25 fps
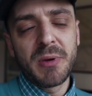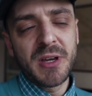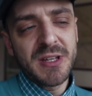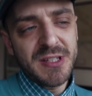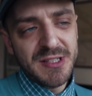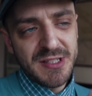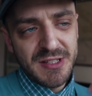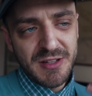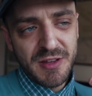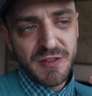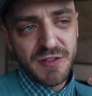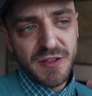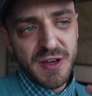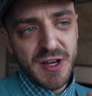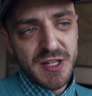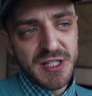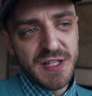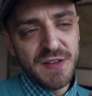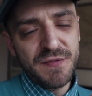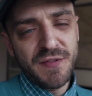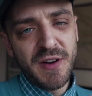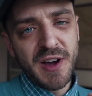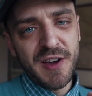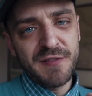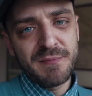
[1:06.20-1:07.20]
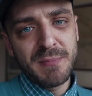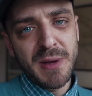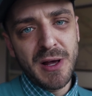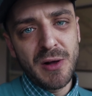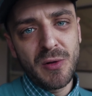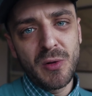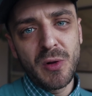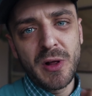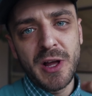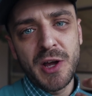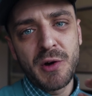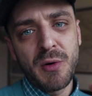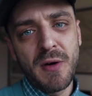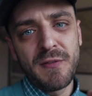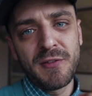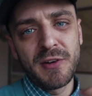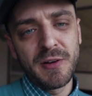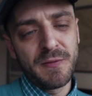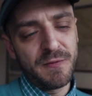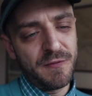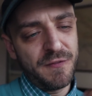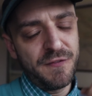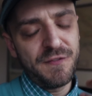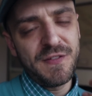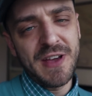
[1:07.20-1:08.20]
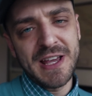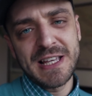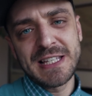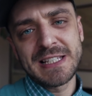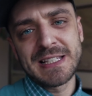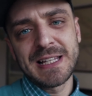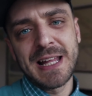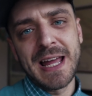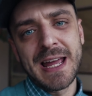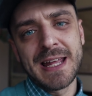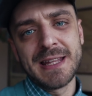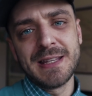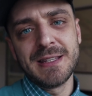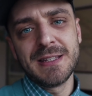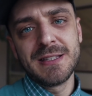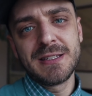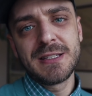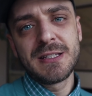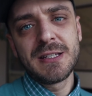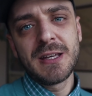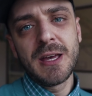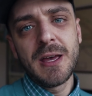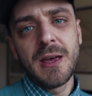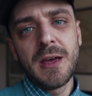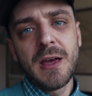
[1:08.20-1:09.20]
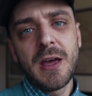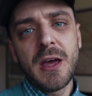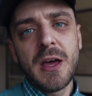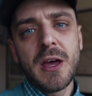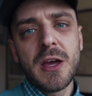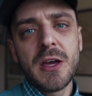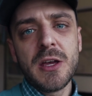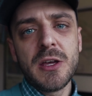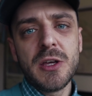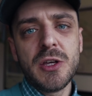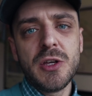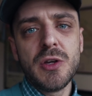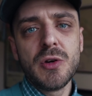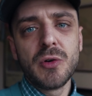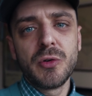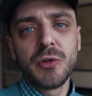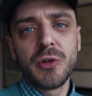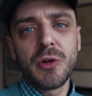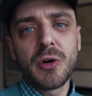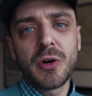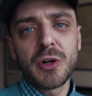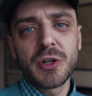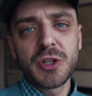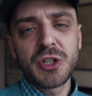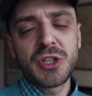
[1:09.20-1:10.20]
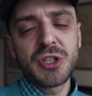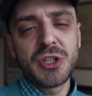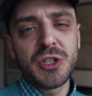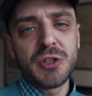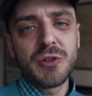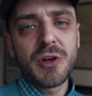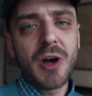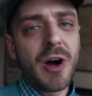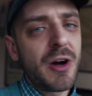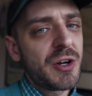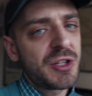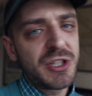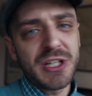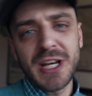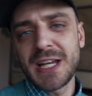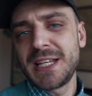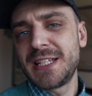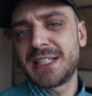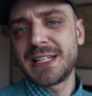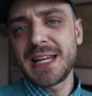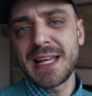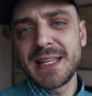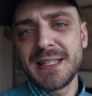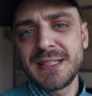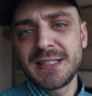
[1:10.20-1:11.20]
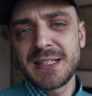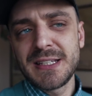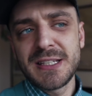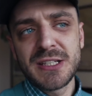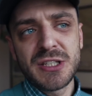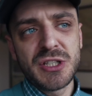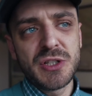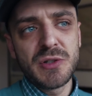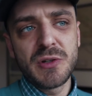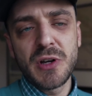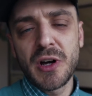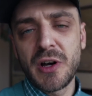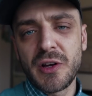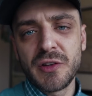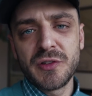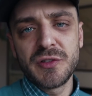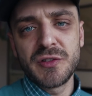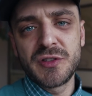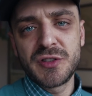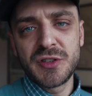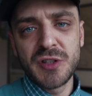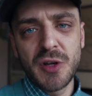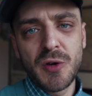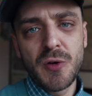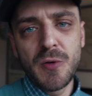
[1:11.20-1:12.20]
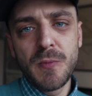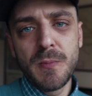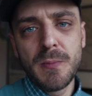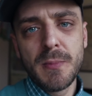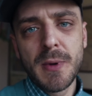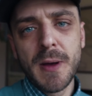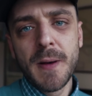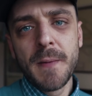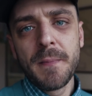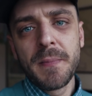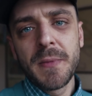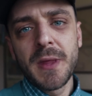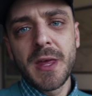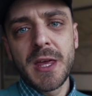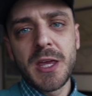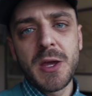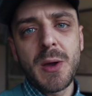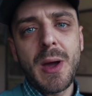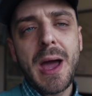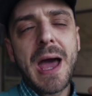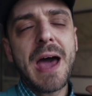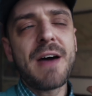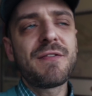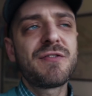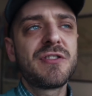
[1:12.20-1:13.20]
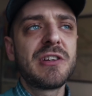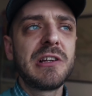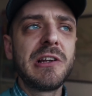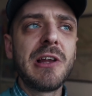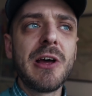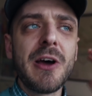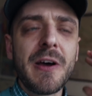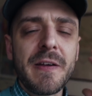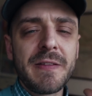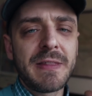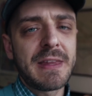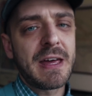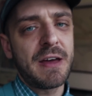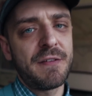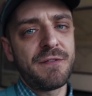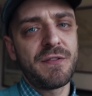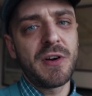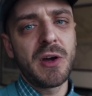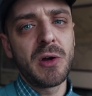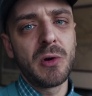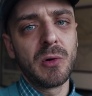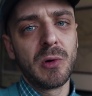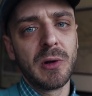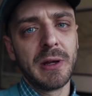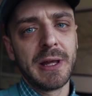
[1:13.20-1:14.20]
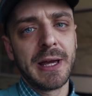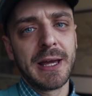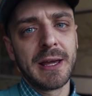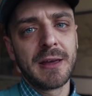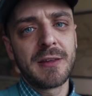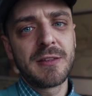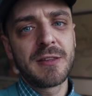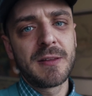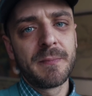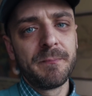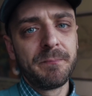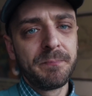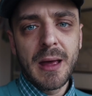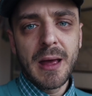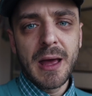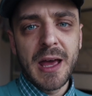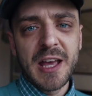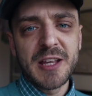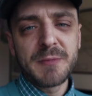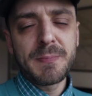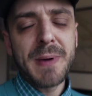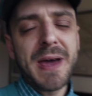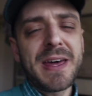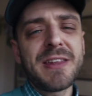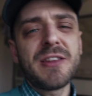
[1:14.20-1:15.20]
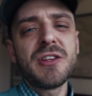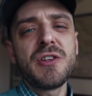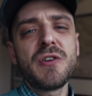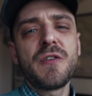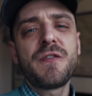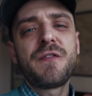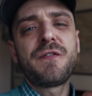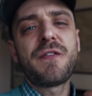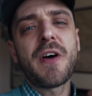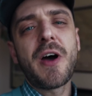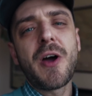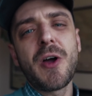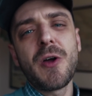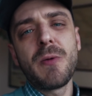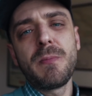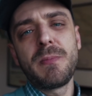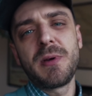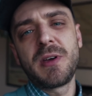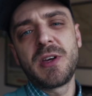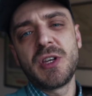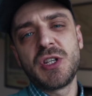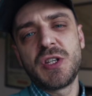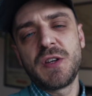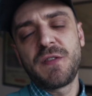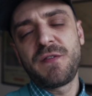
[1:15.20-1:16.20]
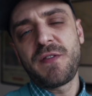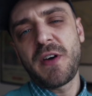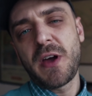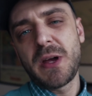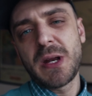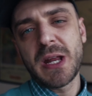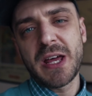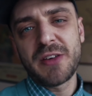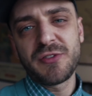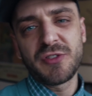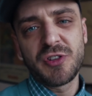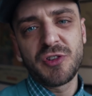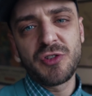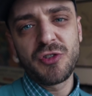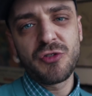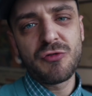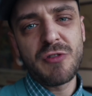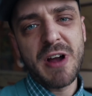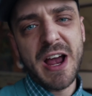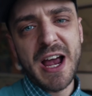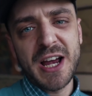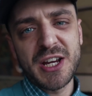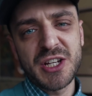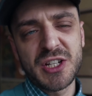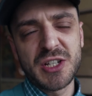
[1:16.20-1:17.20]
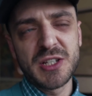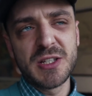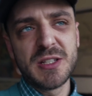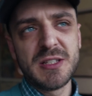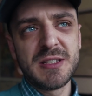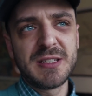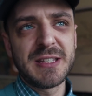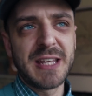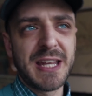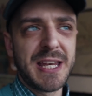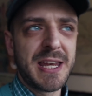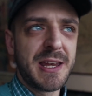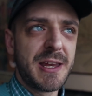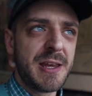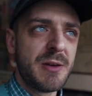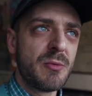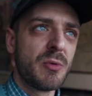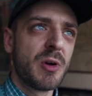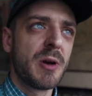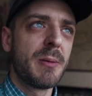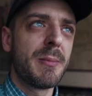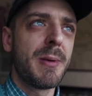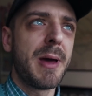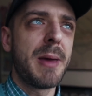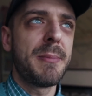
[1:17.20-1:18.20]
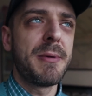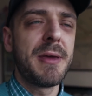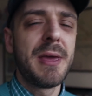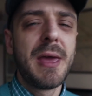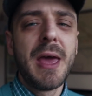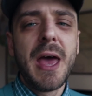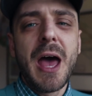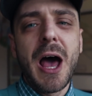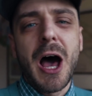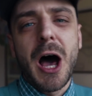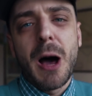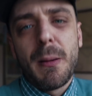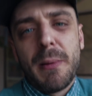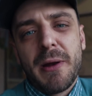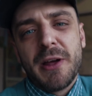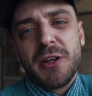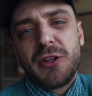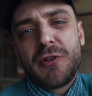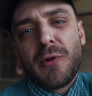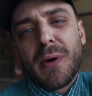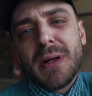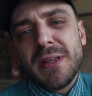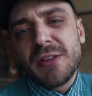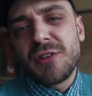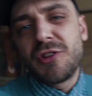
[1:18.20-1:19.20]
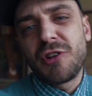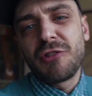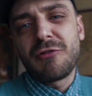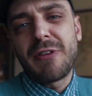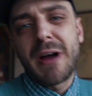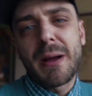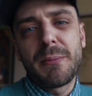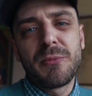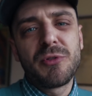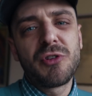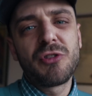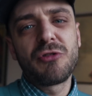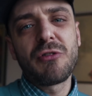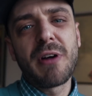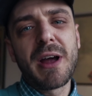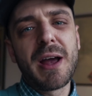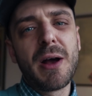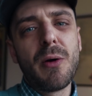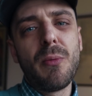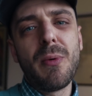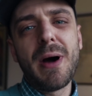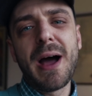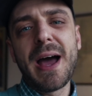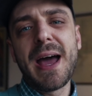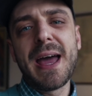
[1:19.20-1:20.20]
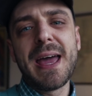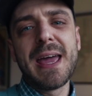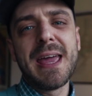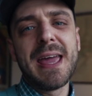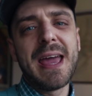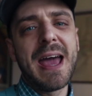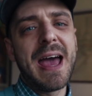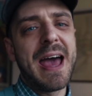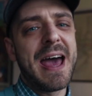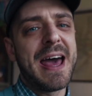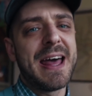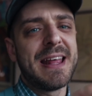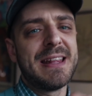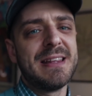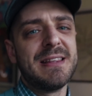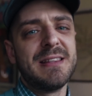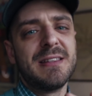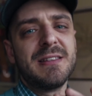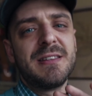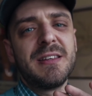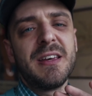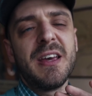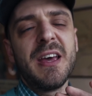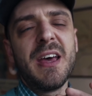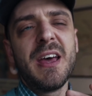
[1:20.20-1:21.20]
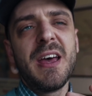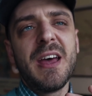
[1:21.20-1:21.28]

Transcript: Because it's a 35mm equivalent fixed lens, you can't change lenses, you can't zoom, you have to learn that focal length. It's better than your phone because your phone has distractions and you want to maybe upload to Instagram straight away, and